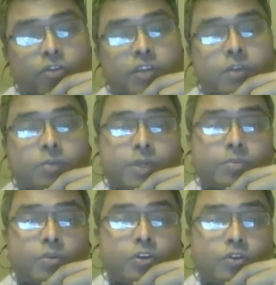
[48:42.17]
it will be
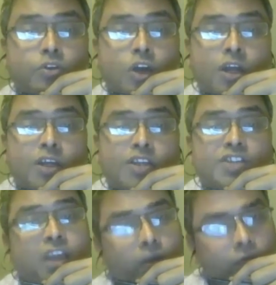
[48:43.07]
able to
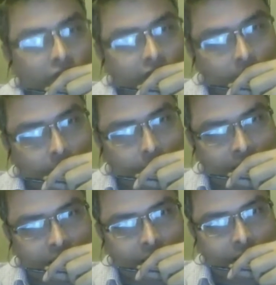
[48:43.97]
share with the members.